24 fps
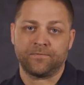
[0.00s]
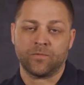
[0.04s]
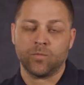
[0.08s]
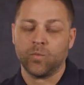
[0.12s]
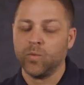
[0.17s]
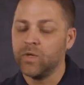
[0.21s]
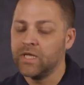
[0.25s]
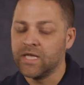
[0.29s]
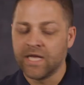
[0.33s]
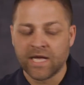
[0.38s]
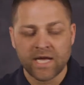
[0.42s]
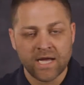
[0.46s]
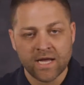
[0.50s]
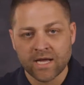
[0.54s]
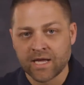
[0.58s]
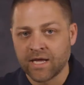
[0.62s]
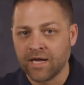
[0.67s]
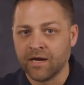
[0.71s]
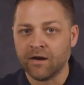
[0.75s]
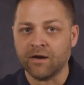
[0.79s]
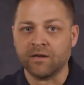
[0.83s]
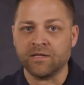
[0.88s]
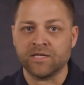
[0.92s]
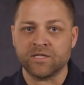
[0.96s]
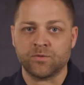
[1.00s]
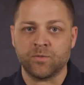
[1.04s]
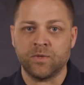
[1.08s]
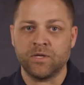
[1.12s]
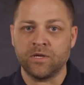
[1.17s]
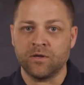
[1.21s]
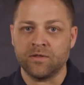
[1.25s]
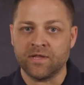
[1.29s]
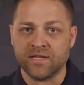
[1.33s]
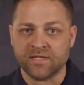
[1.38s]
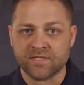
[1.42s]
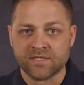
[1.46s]
We can't care unless we
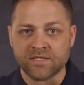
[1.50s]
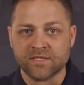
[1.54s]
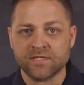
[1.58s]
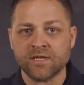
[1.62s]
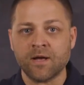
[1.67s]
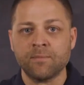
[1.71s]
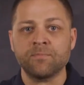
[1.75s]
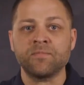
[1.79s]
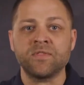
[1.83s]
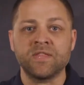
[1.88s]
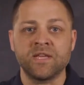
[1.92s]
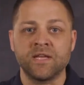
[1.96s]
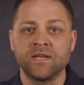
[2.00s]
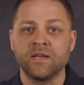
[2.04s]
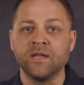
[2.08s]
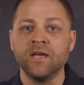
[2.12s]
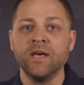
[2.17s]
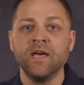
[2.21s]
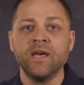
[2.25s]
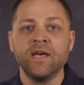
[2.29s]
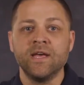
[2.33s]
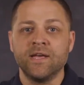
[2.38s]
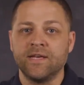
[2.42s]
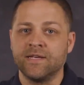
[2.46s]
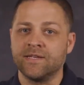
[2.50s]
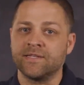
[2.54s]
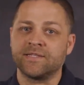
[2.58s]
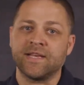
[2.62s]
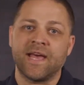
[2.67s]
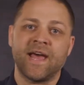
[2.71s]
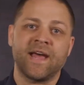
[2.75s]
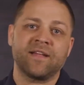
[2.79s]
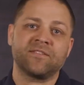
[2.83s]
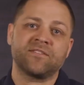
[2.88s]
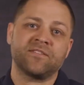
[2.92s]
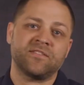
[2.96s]
know that something is
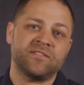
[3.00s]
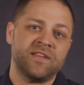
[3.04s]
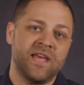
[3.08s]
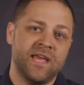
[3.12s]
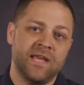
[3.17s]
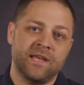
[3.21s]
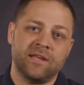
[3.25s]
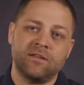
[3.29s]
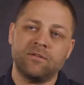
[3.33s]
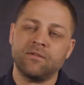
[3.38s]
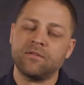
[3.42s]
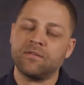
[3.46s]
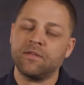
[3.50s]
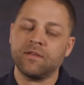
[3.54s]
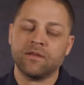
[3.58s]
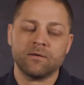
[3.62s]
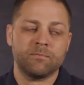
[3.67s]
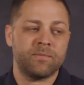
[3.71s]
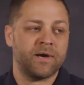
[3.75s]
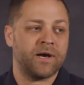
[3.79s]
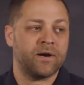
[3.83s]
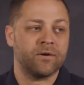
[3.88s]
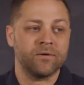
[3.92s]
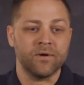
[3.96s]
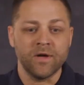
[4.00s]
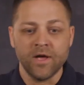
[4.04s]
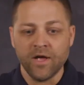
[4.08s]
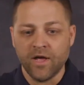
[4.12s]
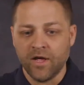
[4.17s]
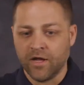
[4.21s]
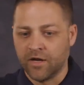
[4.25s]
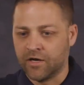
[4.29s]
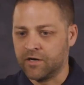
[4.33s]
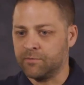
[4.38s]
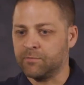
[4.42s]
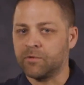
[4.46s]
at stake. And you think about
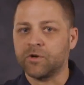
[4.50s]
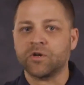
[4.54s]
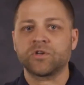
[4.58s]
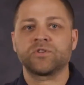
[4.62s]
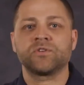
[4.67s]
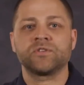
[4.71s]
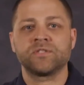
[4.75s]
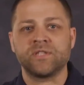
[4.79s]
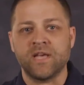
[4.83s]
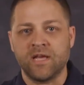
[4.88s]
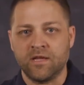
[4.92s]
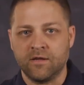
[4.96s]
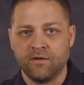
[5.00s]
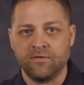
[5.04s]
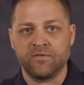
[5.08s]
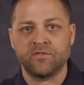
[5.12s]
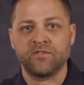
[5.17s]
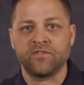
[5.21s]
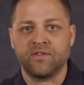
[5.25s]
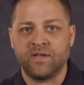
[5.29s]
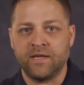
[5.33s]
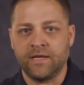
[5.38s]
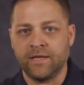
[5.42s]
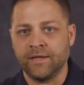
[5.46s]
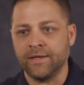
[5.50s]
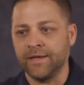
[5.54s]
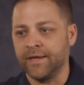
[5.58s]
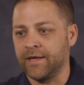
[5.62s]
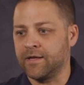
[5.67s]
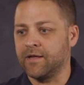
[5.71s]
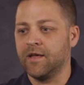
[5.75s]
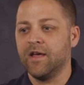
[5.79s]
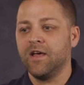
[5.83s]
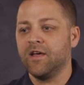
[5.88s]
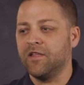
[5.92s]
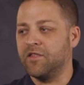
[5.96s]
commercials that you've seen,
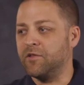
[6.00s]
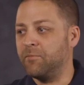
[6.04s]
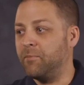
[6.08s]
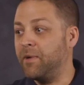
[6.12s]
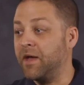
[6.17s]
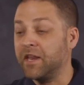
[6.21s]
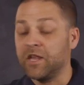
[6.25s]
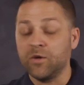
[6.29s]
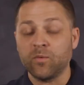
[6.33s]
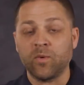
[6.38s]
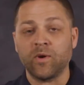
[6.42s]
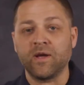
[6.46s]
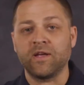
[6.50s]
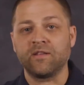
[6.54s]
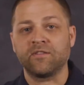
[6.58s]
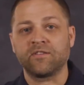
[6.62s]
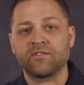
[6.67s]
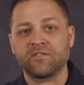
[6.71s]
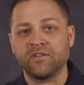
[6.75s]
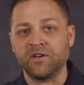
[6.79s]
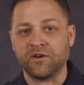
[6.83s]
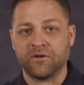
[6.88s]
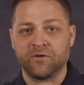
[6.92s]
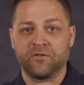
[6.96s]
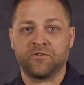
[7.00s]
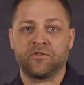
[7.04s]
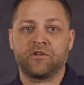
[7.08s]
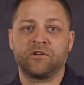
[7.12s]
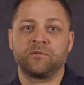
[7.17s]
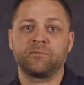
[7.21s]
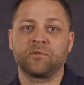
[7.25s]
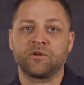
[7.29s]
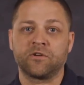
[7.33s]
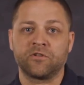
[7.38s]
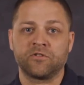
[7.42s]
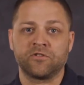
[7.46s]
like the Betty White Snickers
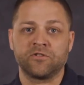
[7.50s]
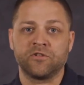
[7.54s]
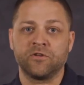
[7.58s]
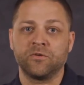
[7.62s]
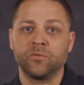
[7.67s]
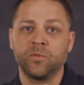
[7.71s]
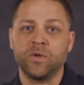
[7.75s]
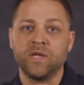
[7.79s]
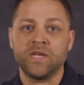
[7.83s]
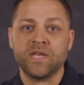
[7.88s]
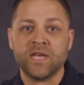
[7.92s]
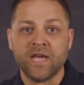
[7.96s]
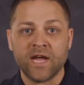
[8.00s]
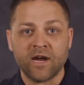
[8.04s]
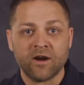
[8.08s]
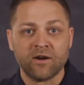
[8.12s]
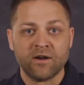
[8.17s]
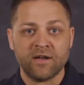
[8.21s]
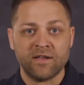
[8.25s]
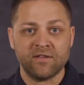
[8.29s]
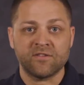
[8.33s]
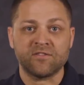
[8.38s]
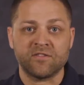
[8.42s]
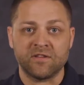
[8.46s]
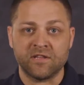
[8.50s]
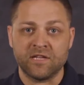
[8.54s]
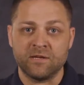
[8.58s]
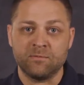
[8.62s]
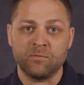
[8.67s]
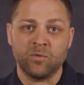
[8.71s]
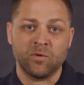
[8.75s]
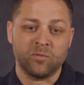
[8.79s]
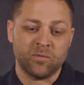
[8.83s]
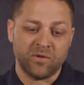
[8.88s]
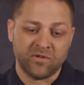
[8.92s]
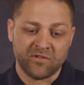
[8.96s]
commercial. We care instantly
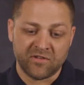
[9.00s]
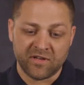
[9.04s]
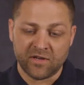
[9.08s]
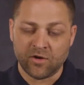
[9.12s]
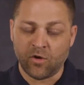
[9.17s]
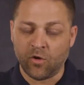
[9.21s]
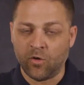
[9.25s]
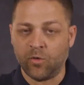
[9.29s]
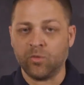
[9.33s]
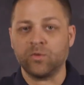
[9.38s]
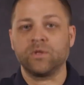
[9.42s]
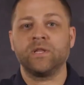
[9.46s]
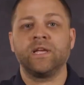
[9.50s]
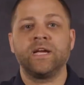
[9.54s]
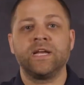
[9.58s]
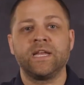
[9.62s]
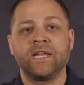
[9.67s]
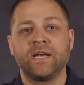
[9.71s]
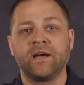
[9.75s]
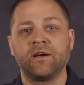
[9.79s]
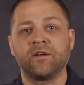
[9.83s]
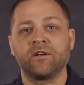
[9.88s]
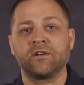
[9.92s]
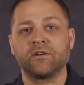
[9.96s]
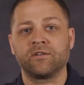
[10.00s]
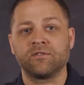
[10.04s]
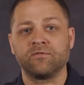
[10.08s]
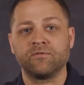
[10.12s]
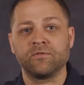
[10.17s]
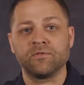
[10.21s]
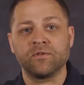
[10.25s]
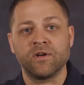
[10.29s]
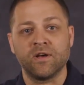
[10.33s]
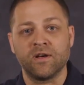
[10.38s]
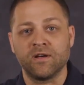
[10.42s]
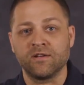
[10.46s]
when we see an old lady out on
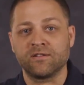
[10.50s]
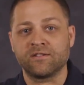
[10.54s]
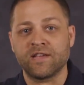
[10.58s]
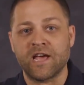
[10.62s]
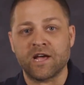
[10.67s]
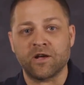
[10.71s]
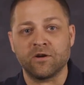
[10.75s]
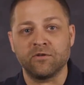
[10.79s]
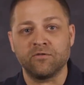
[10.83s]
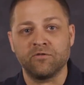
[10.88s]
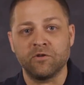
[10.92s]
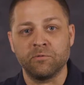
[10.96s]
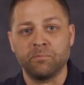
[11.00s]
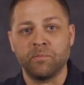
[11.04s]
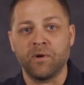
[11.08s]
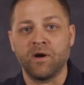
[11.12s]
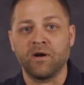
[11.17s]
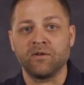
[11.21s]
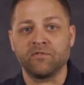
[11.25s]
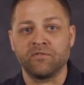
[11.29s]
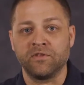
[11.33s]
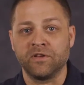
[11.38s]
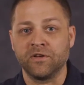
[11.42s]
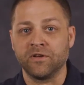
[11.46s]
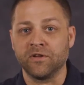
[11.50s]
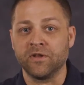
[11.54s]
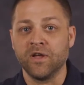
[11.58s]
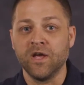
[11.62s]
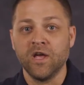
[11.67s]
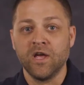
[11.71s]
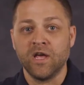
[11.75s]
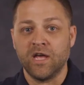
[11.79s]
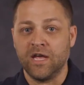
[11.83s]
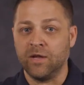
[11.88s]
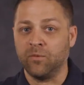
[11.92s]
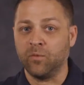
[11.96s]
a tackle football field,
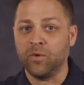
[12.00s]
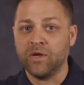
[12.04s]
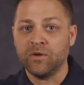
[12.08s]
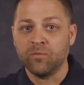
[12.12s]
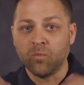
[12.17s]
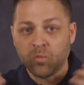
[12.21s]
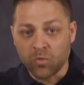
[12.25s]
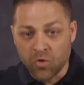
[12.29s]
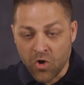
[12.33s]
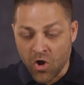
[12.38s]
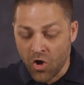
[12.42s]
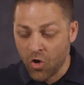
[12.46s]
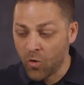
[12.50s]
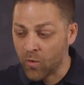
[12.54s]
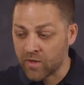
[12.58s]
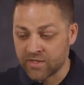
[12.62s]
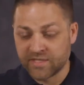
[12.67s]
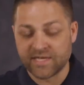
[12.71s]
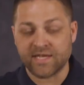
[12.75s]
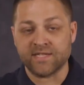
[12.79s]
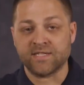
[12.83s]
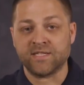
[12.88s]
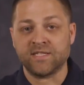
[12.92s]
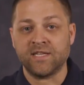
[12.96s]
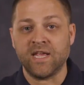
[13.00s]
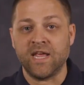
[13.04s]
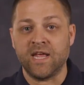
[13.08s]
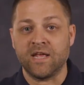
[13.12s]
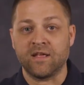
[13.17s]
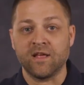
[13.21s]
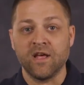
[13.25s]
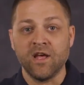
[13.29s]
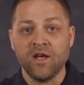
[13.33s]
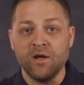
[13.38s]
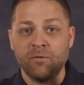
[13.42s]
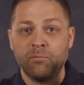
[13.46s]
and we know what's at
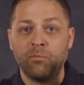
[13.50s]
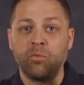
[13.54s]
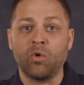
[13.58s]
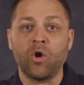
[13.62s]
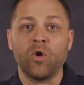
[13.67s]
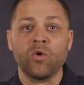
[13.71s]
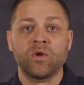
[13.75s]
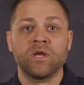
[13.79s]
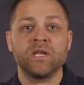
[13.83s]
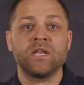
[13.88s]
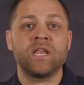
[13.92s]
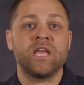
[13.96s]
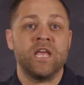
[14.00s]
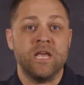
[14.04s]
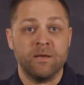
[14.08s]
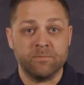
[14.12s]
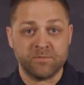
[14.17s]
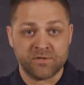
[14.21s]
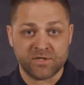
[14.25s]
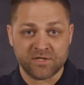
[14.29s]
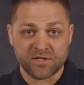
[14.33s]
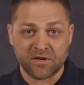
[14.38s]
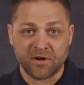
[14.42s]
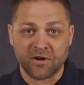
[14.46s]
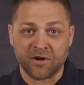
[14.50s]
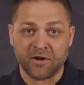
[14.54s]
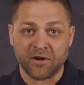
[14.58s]
stake. Broken hips